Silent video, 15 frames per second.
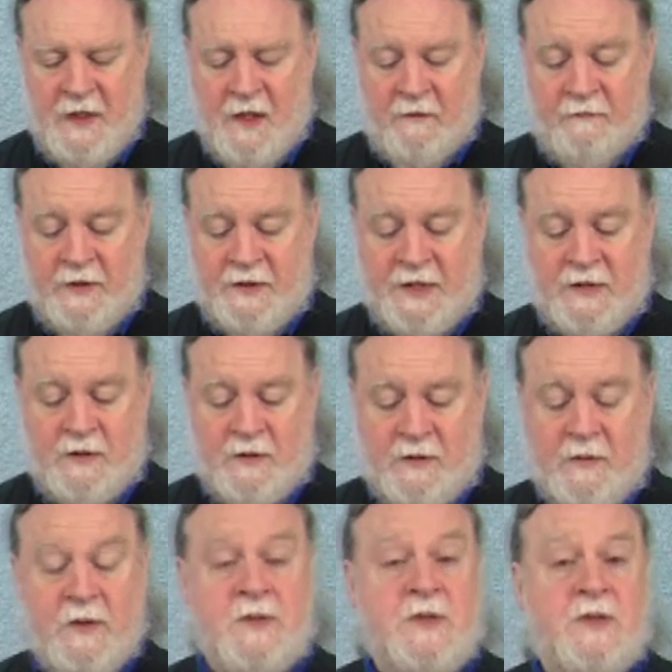of which they took
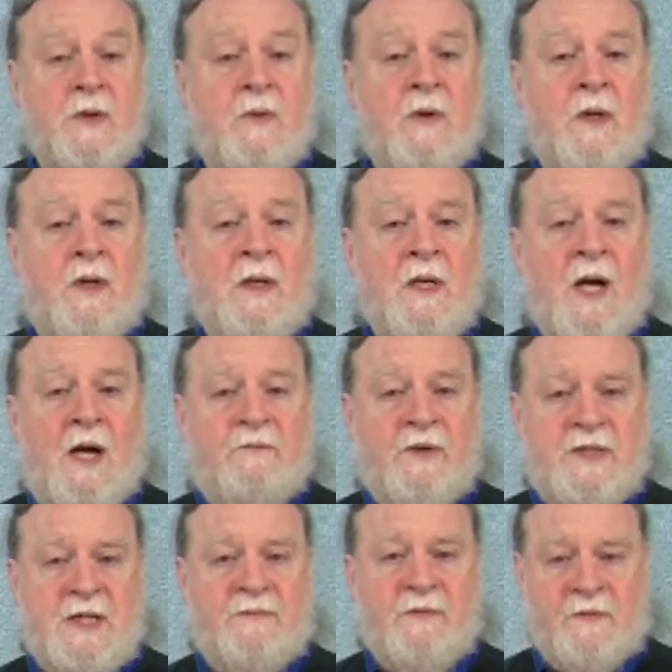good store, of
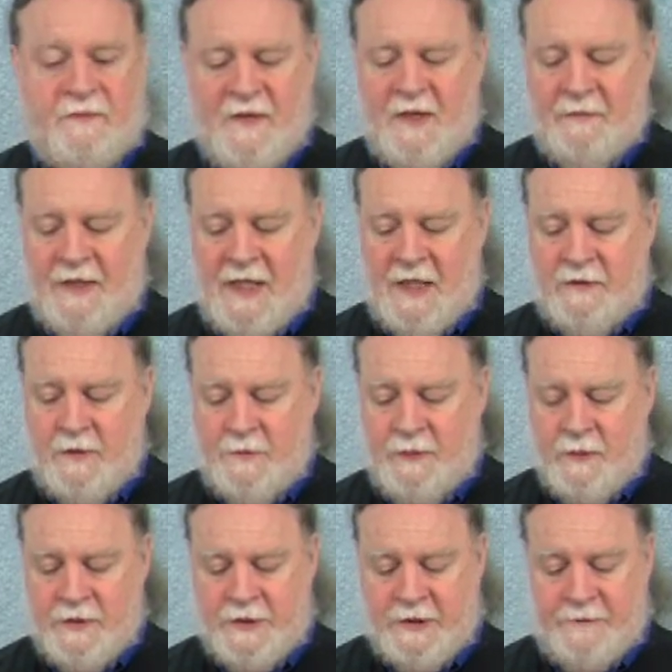which every family had their
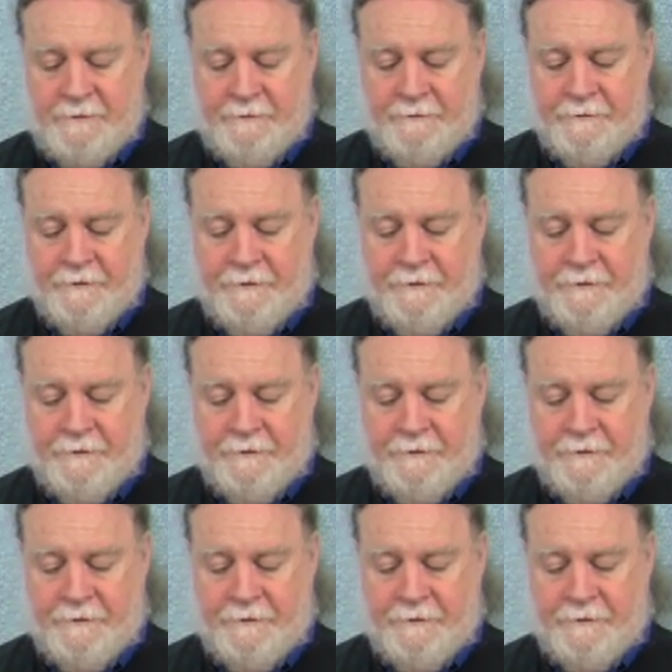portion.